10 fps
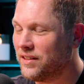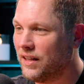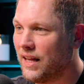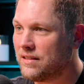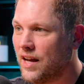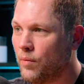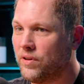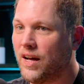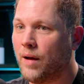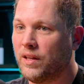mm-hmm. and that's not
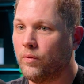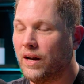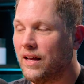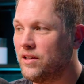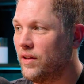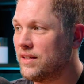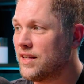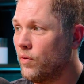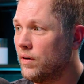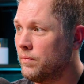predominantly what I do. That's
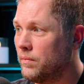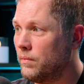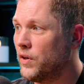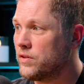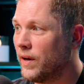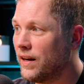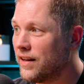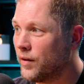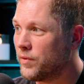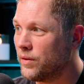not where most of my
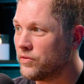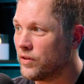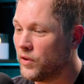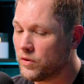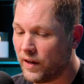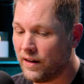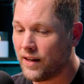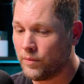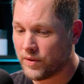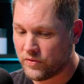income comes from. Most of my
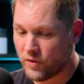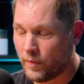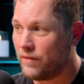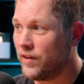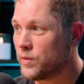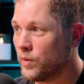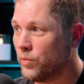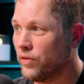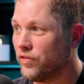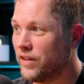income comes from my
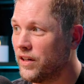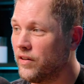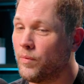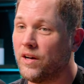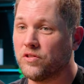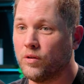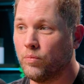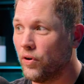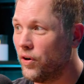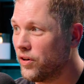investment portfolio, and I'm also a
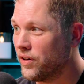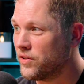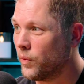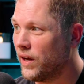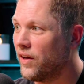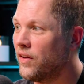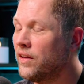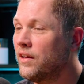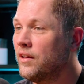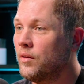broker as well.
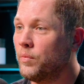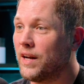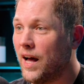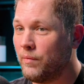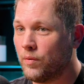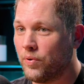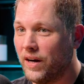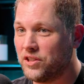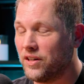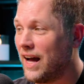But I'm an
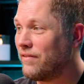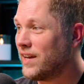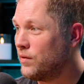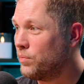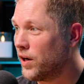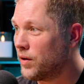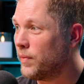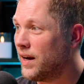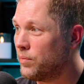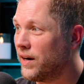appraiser, and I've gotten burned
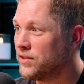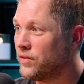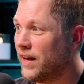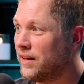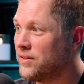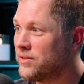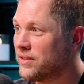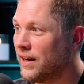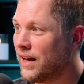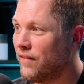by appraisal
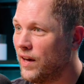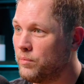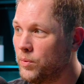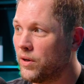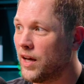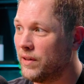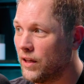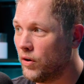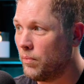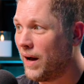values. Like, I've had yeah. people come in
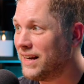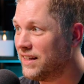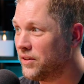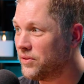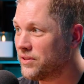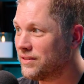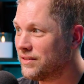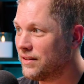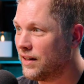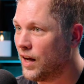low on my deals.
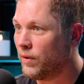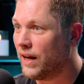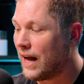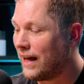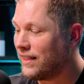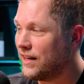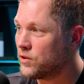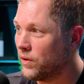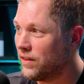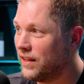Yeah. And I'm like, I think
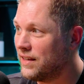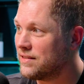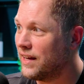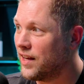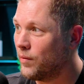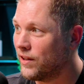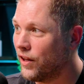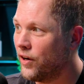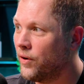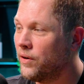it's worth this. They come in
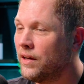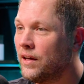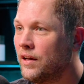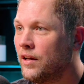low.